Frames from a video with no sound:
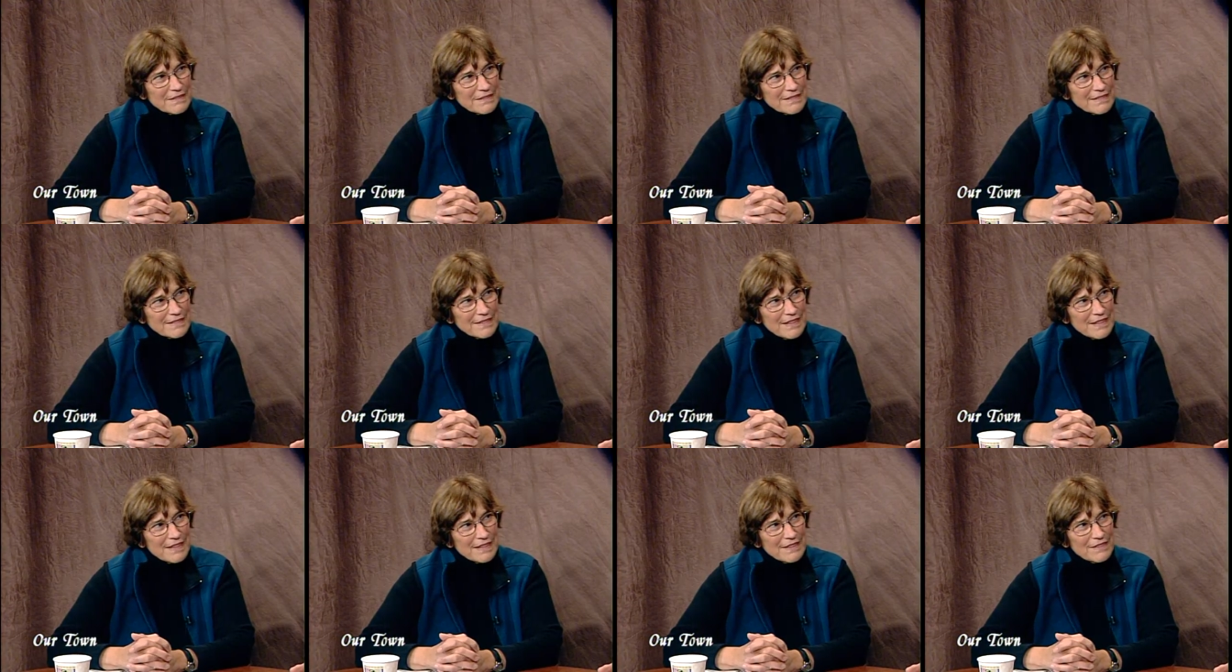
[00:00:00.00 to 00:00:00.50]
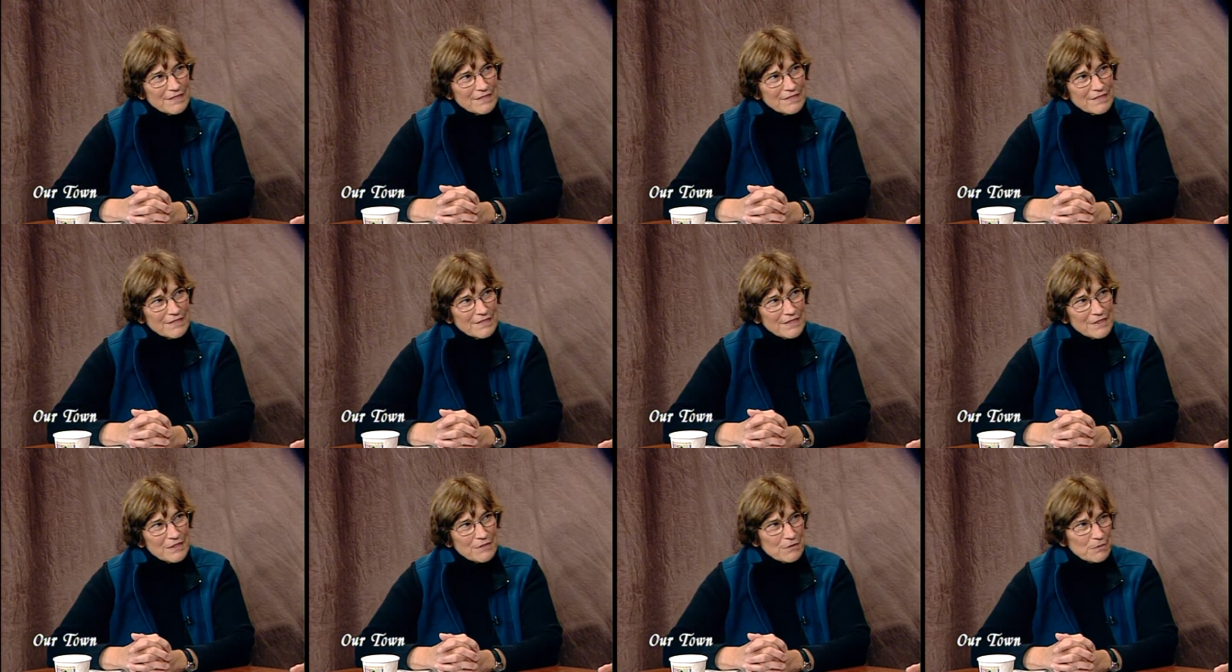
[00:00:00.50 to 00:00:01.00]
Mm -hmm.
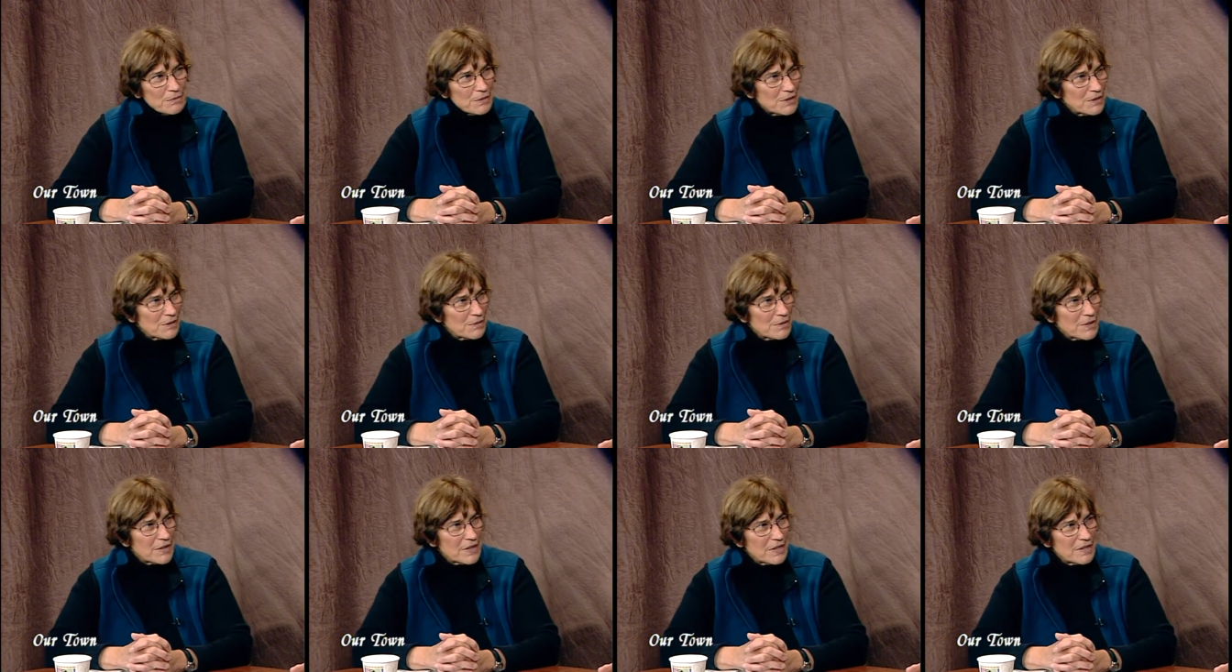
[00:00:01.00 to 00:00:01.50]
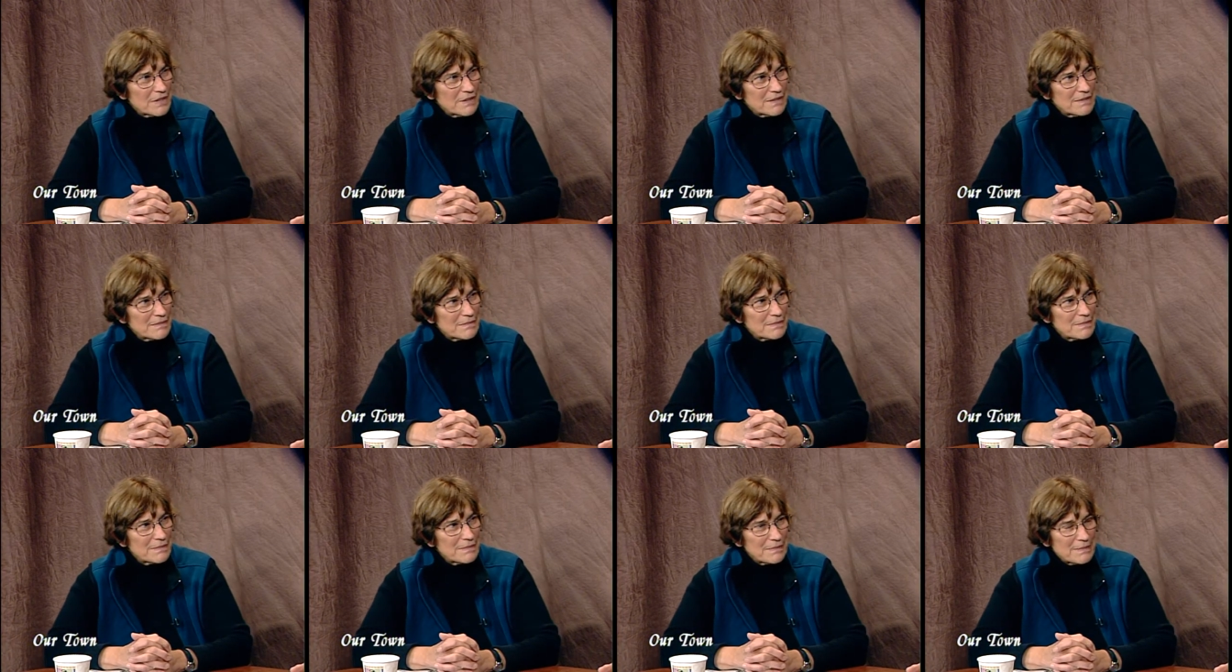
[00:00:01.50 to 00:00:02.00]
You're familiar with
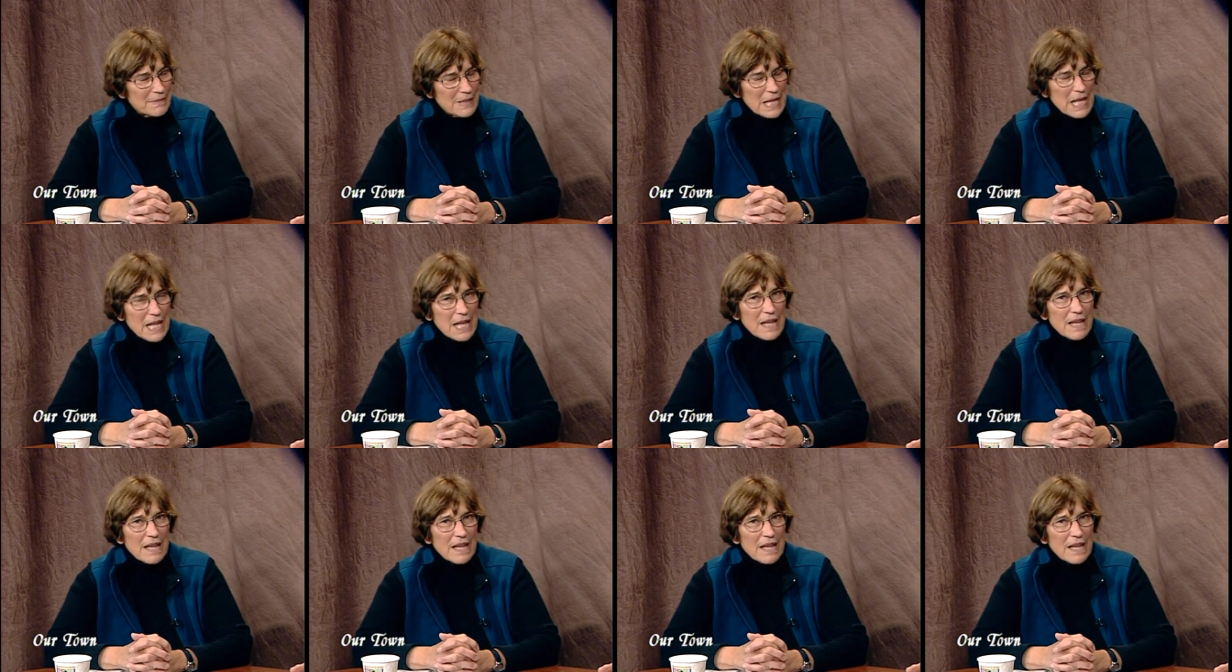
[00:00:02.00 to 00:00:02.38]
it? Yes.